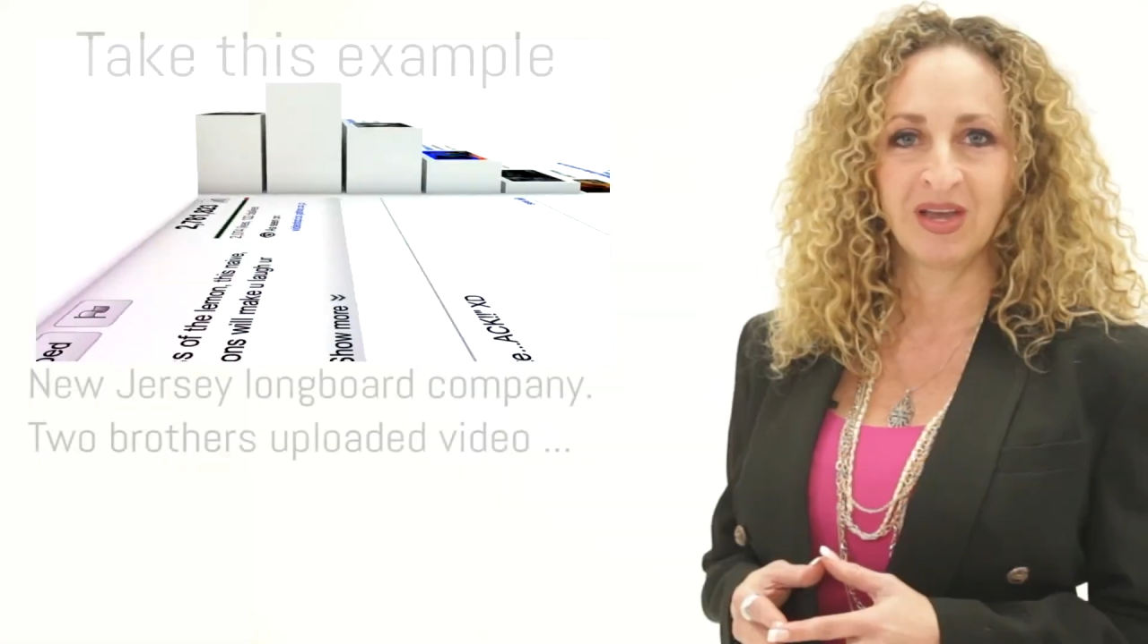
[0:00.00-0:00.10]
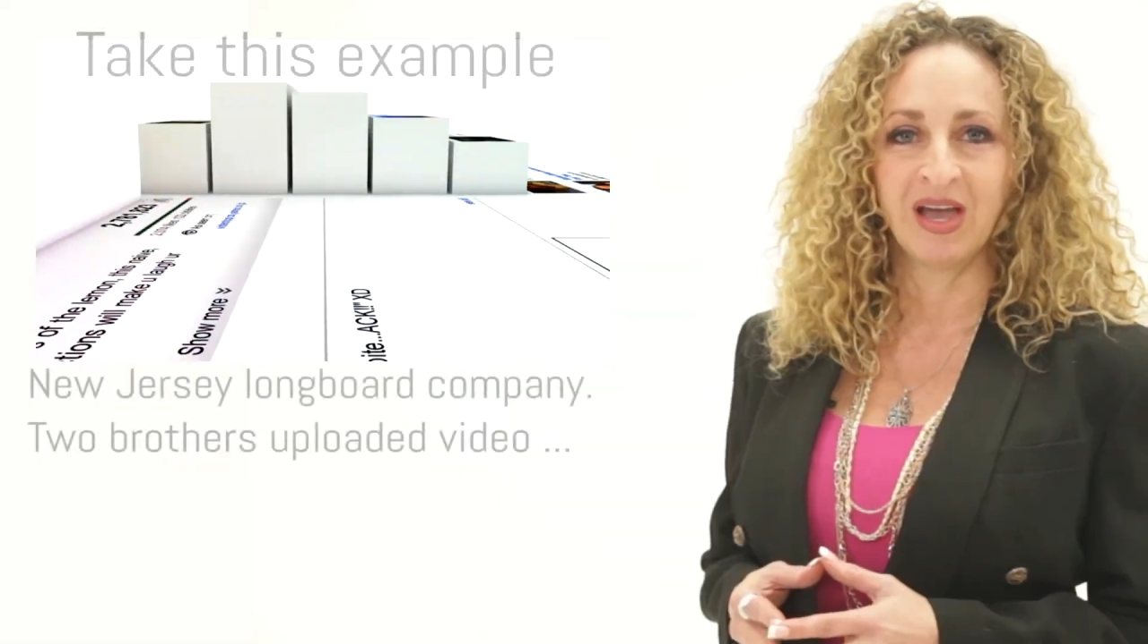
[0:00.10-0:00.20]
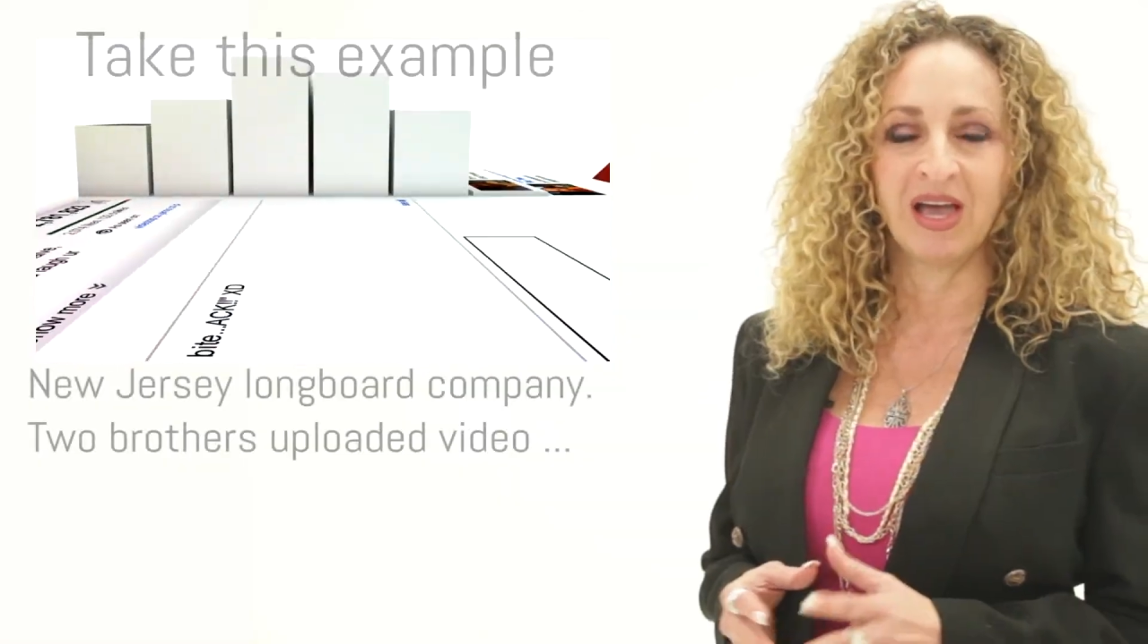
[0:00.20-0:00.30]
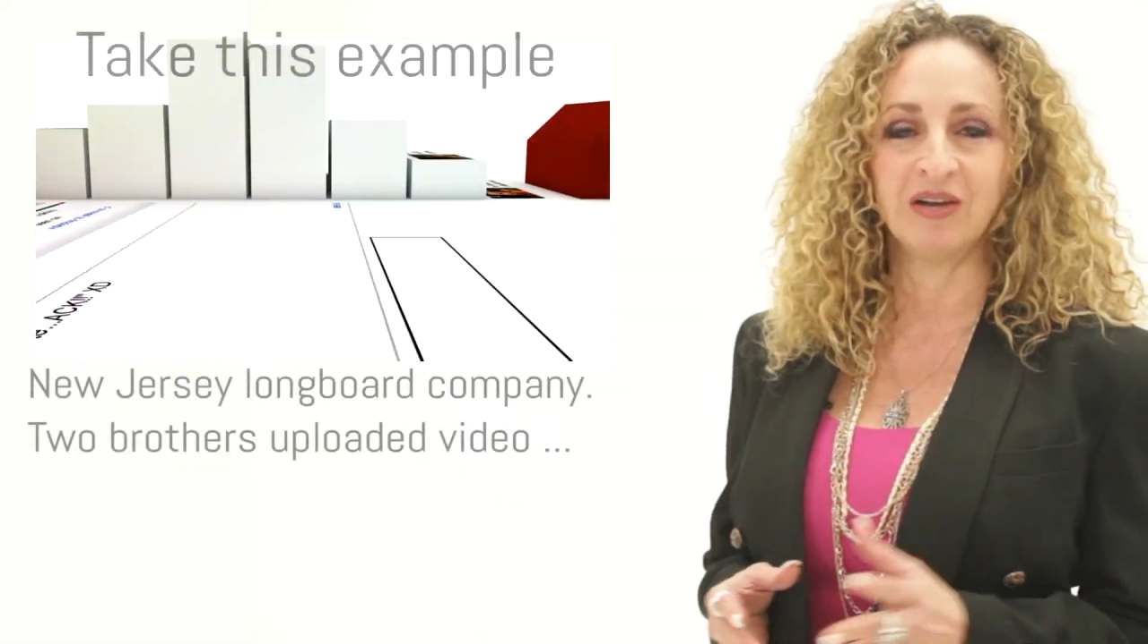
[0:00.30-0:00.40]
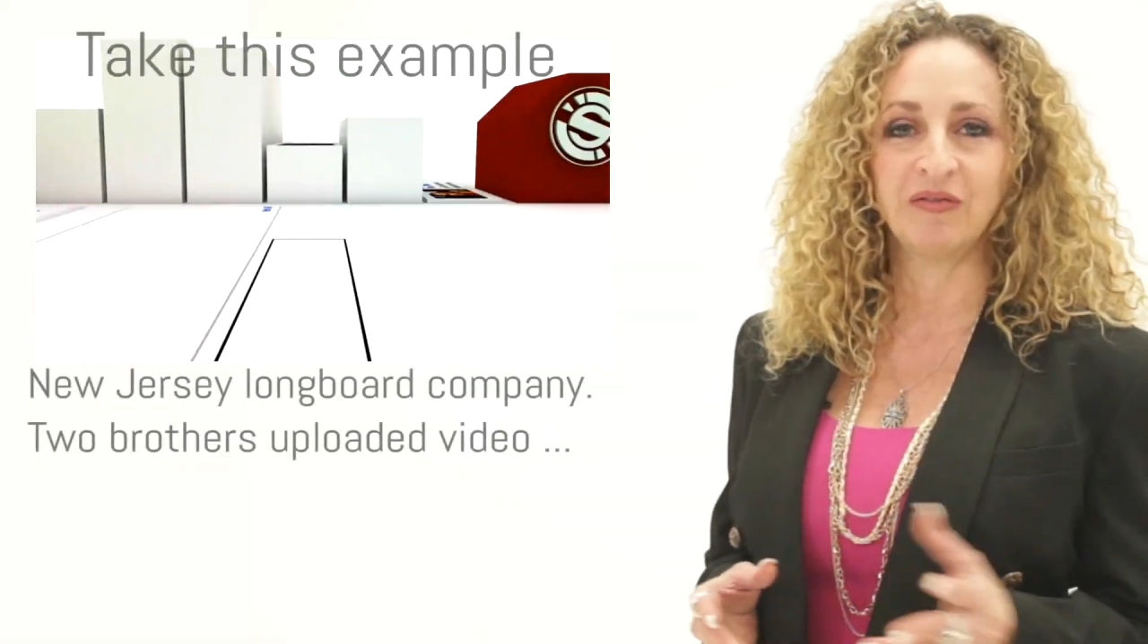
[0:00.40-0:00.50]

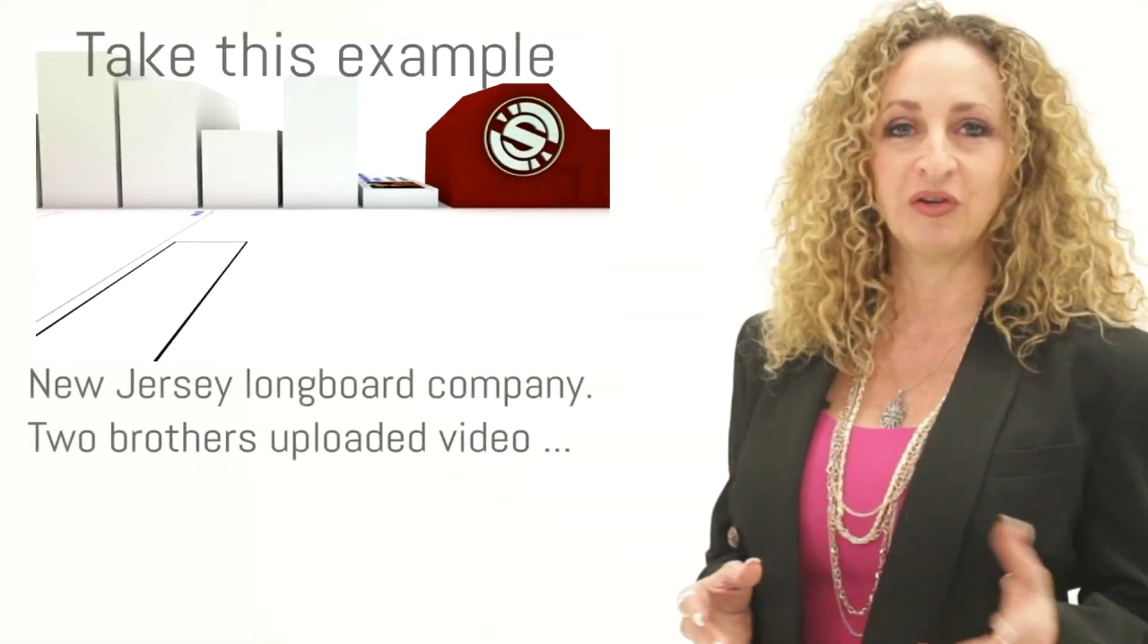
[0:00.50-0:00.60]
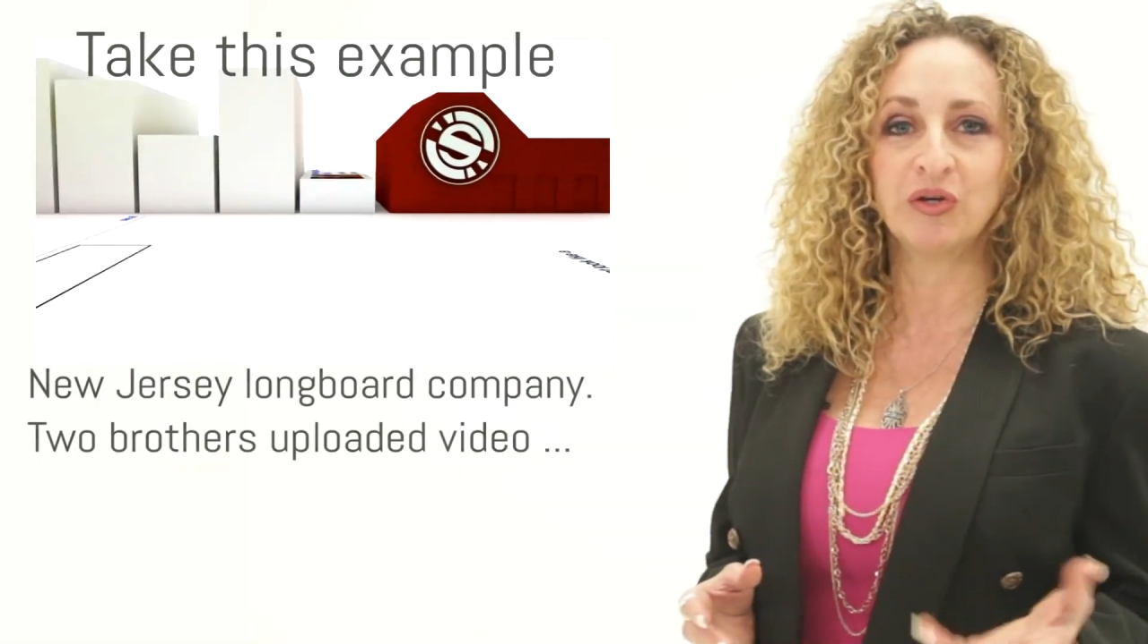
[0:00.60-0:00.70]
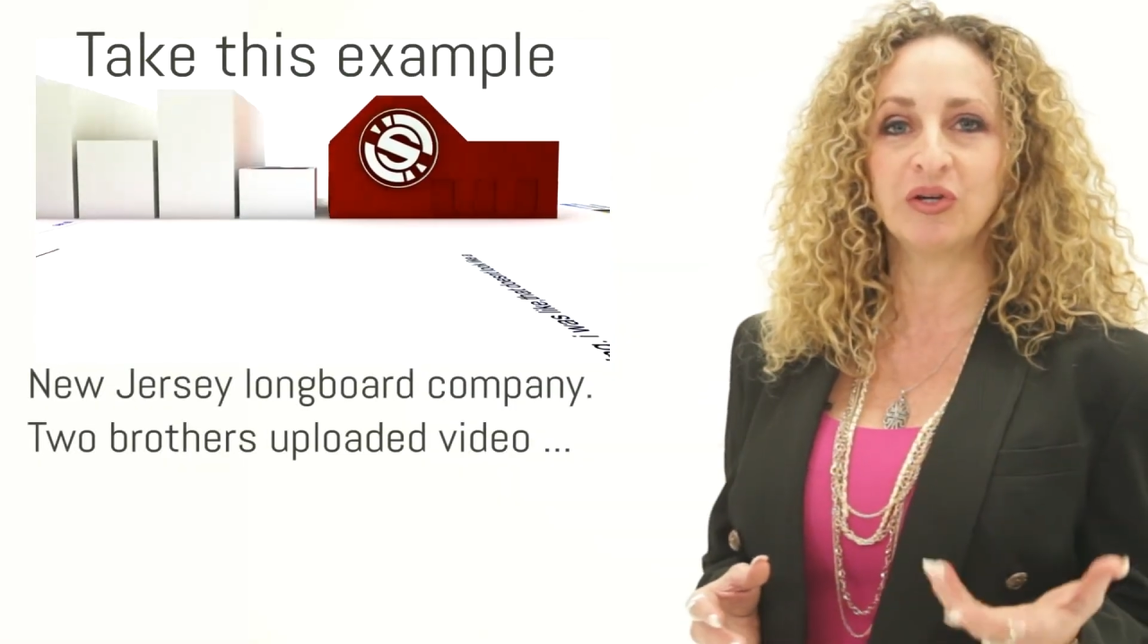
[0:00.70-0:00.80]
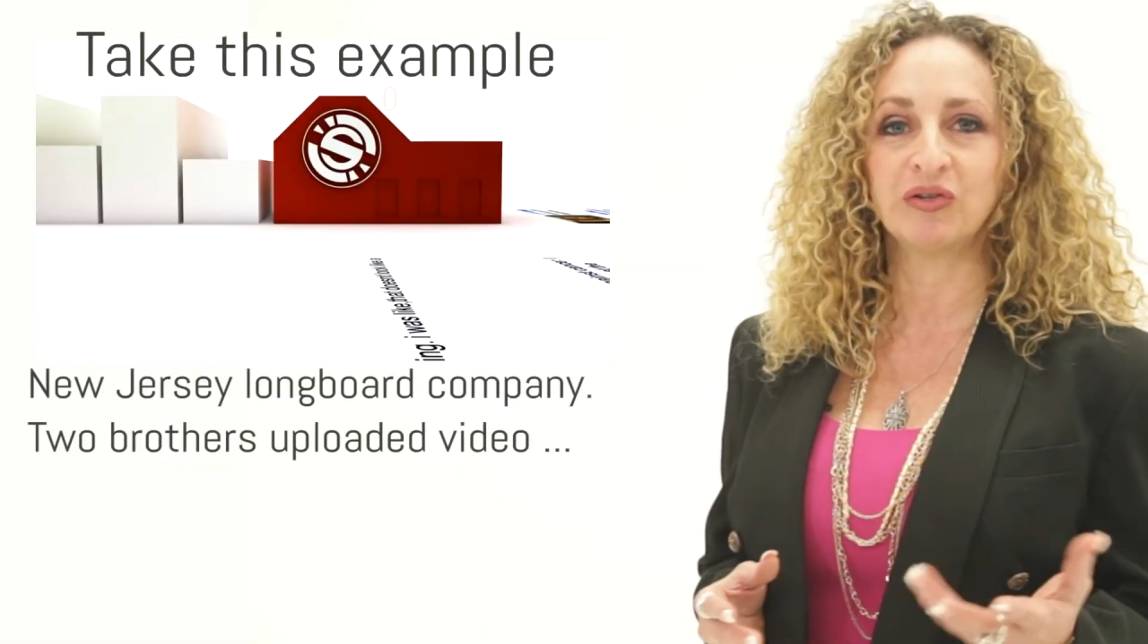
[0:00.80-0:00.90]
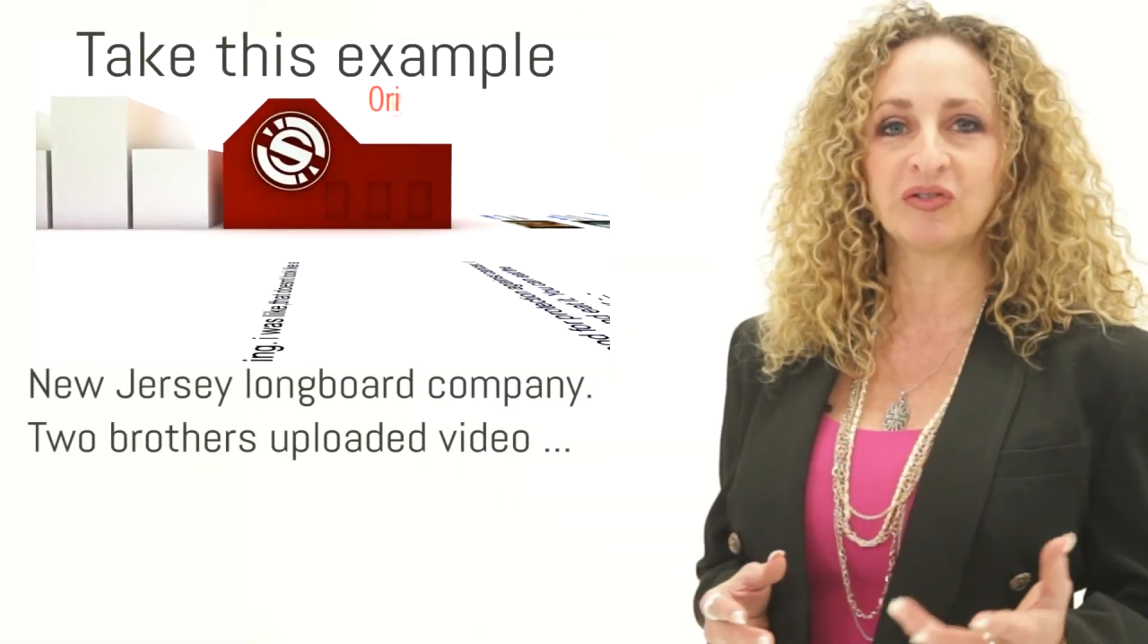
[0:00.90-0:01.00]
And if you
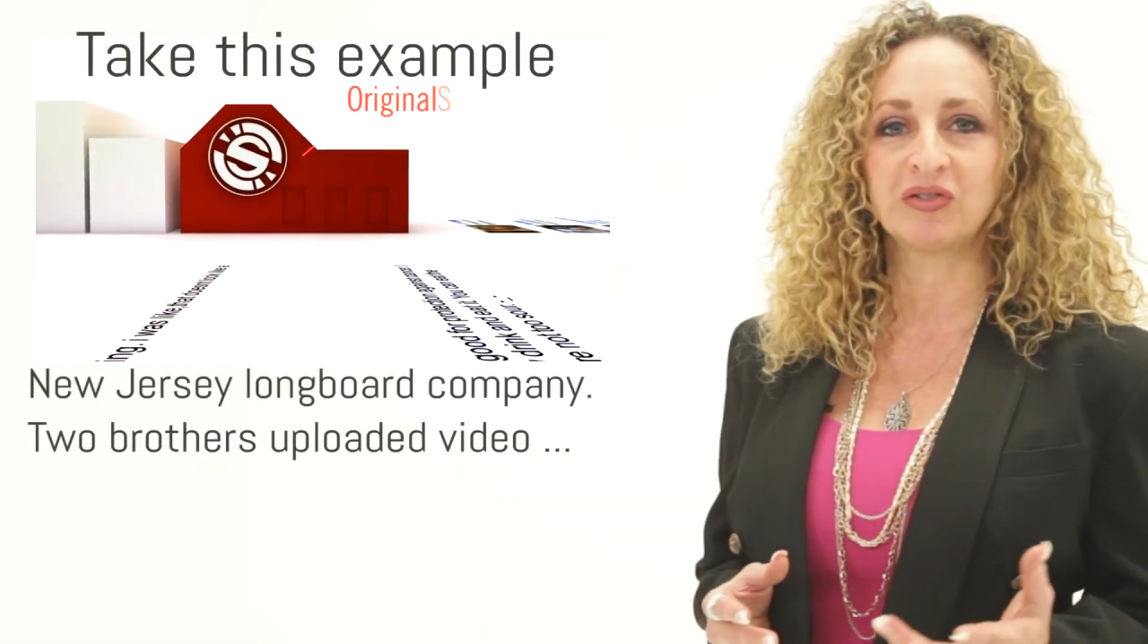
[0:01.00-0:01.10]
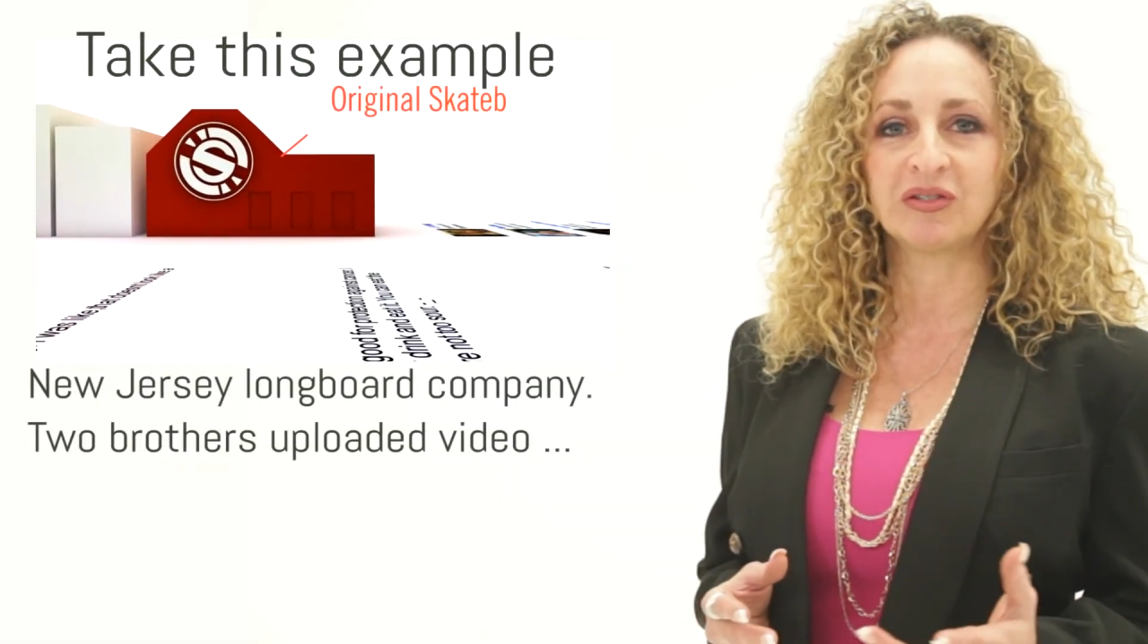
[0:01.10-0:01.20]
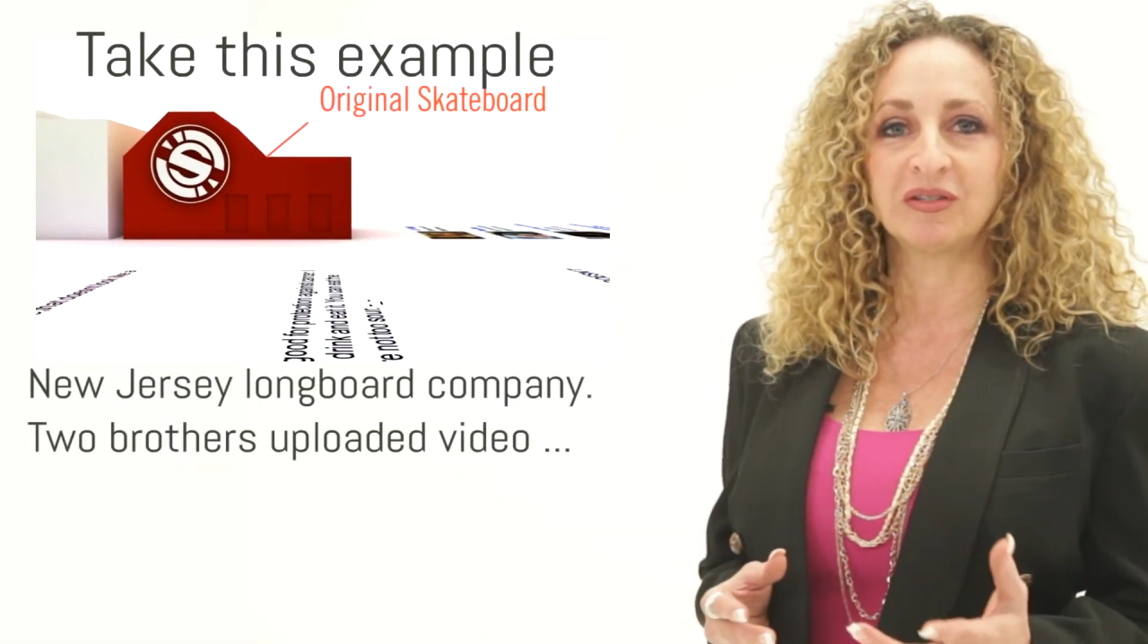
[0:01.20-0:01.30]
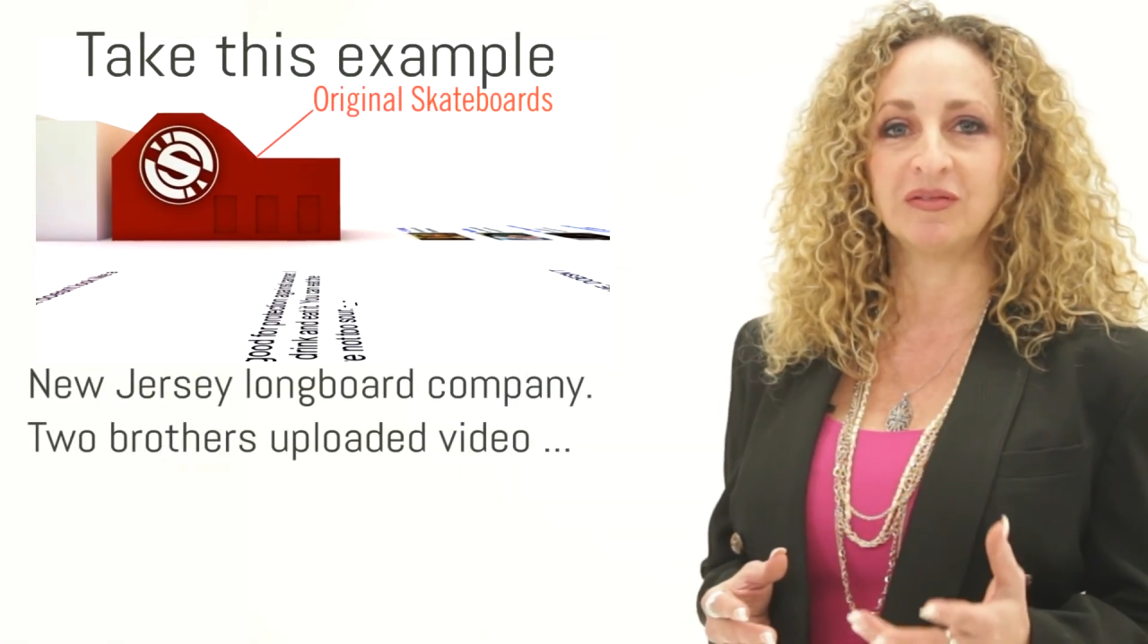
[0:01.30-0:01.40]
use